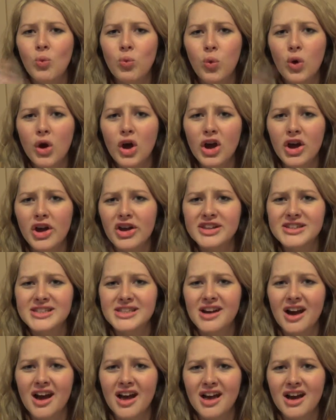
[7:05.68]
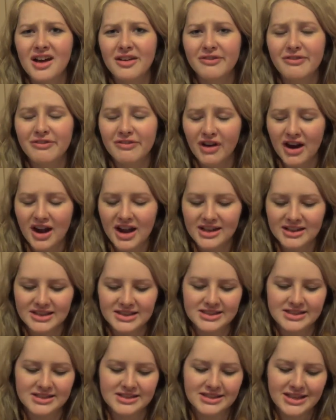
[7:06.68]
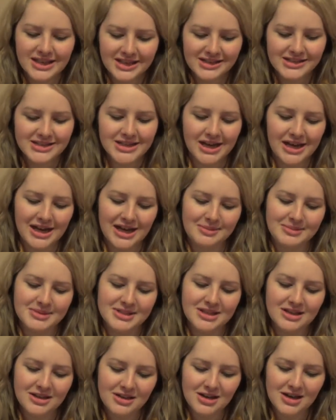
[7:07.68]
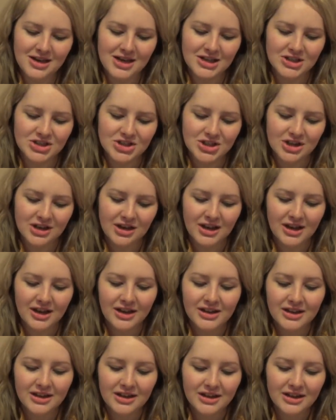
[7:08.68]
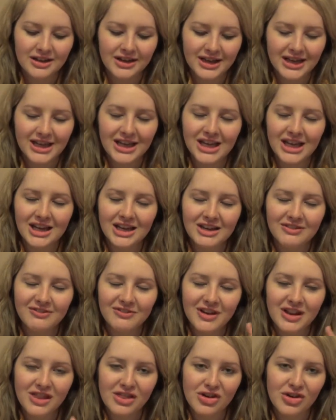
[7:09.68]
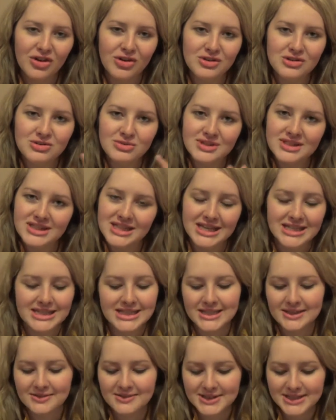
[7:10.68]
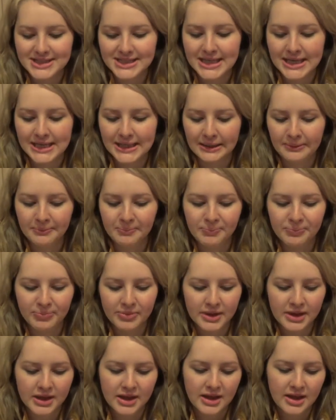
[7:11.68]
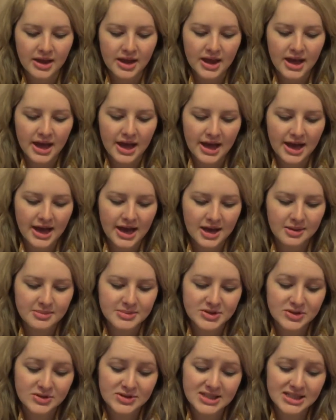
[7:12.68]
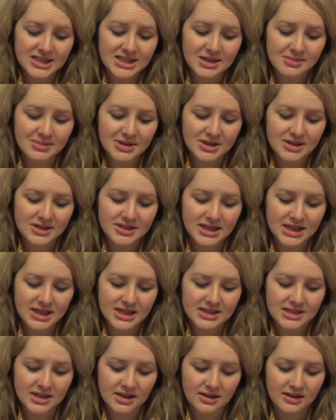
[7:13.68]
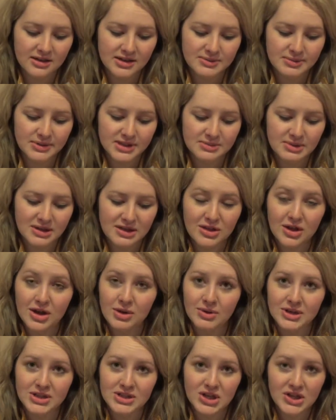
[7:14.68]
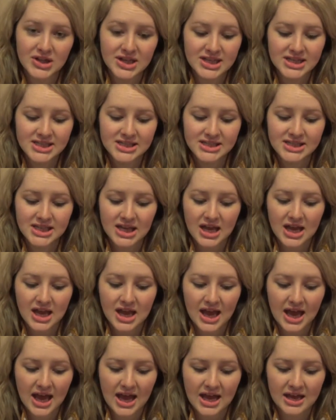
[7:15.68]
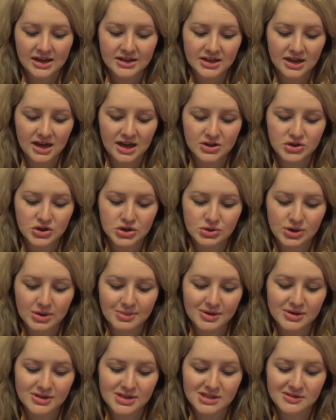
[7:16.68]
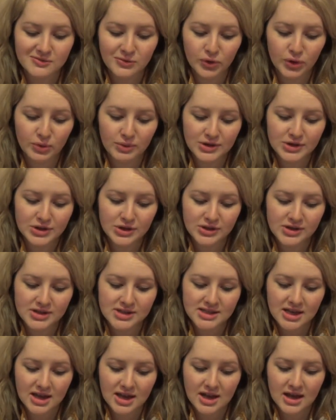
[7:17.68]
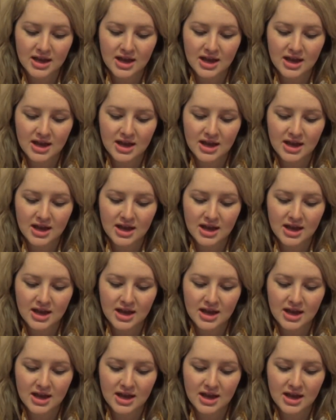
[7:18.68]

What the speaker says: Words and I aren't friends. Skin types, gosh. Even those with sensitive skin. So 60 mils is supposed to be $31 and 120 mils is $41.